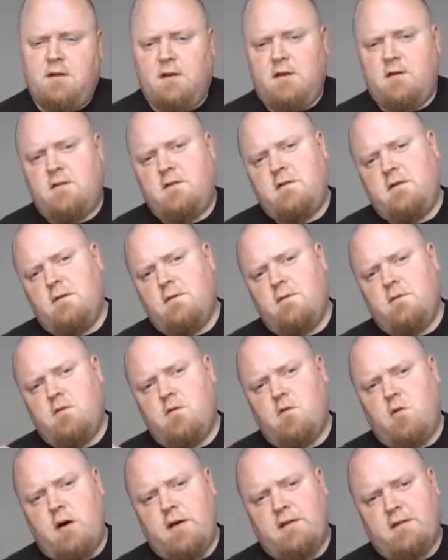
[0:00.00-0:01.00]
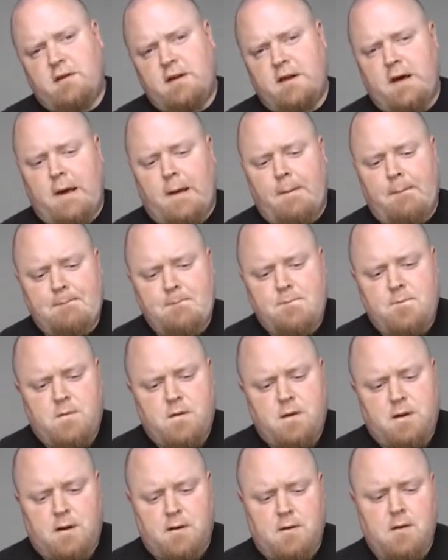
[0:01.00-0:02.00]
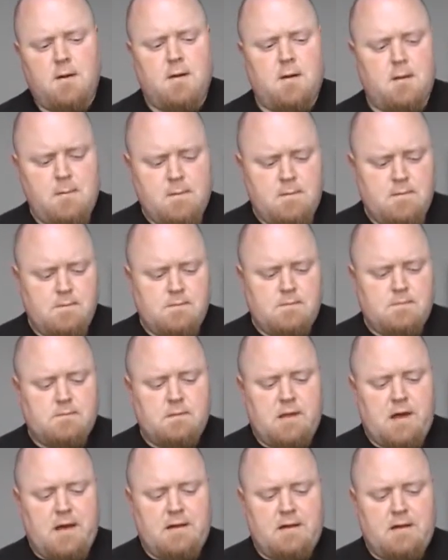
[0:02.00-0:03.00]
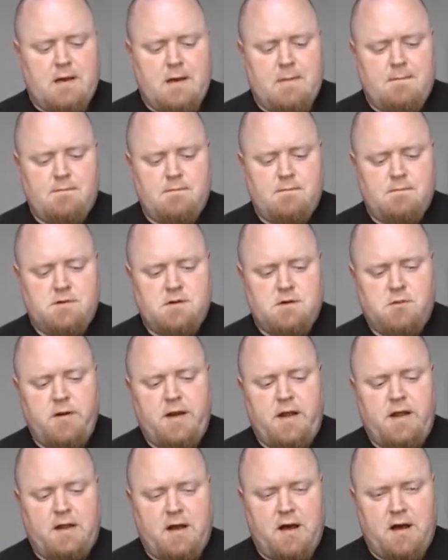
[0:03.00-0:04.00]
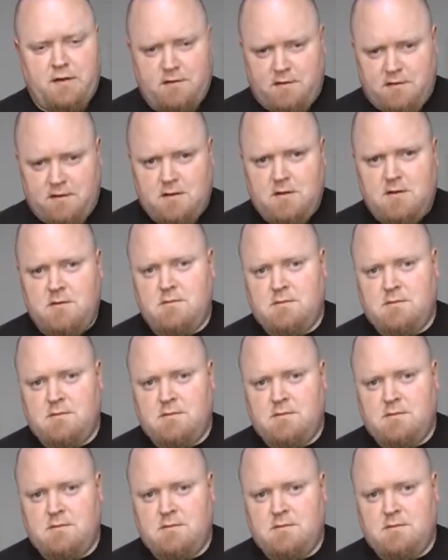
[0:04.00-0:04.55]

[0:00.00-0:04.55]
He's quite sedate, you know. And um, so when he does